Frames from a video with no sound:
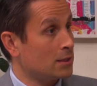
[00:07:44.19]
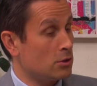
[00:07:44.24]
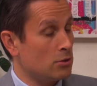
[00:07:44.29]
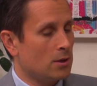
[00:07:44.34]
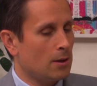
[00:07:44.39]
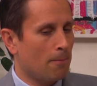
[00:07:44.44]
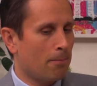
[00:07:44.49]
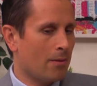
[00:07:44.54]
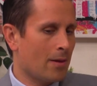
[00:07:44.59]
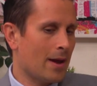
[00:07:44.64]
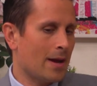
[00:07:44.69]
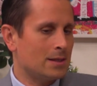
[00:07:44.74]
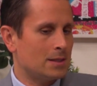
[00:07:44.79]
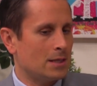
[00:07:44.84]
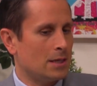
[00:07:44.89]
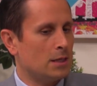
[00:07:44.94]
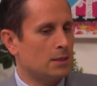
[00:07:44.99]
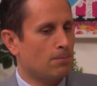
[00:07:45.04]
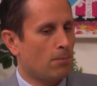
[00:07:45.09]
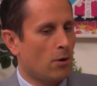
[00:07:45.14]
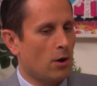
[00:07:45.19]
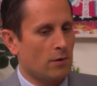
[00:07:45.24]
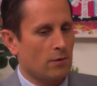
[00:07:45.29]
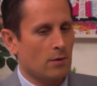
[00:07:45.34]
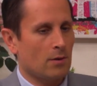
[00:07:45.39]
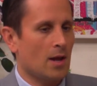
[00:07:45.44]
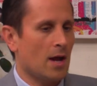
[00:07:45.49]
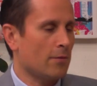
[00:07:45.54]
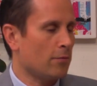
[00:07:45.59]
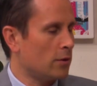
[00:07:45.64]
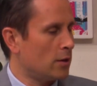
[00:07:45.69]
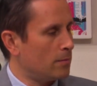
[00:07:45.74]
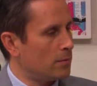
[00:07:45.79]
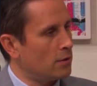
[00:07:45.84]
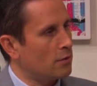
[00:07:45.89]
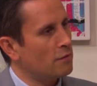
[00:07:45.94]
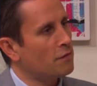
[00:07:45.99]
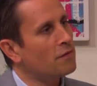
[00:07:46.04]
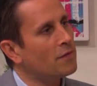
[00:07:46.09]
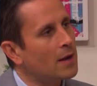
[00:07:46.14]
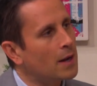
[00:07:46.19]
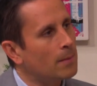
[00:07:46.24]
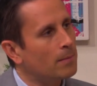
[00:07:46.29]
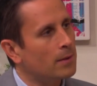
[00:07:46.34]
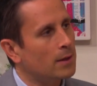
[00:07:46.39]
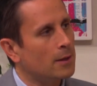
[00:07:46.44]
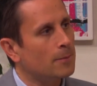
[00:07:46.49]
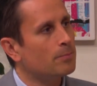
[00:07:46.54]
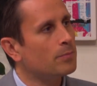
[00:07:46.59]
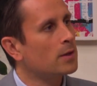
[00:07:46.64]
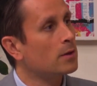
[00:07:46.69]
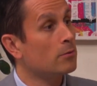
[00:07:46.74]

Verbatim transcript: and you can apply it to each part of your life, whether it be your family,